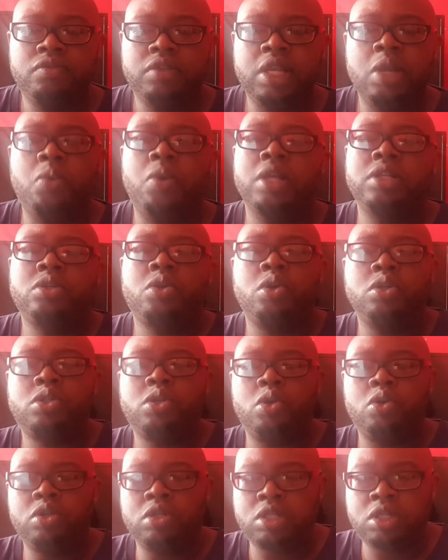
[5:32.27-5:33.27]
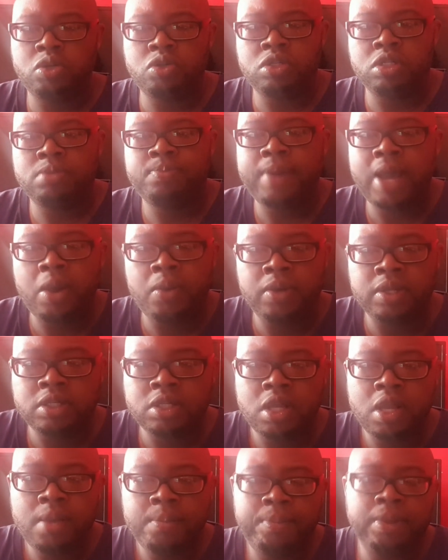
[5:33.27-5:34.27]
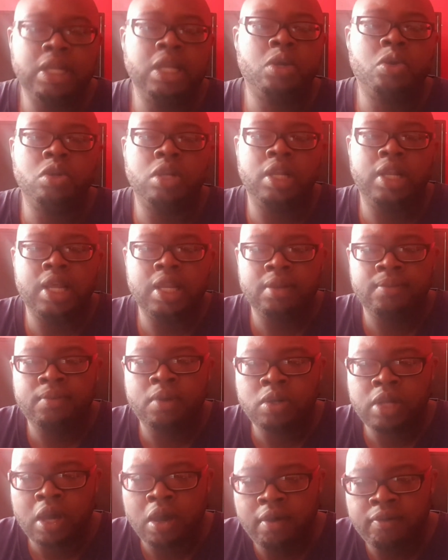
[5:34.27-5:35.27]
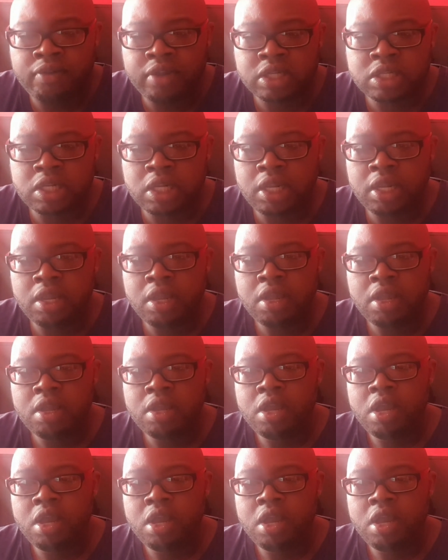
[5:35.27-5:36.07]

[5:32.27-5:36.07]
They wanted to control the children's powers, but they couldn't let them know that, obviously.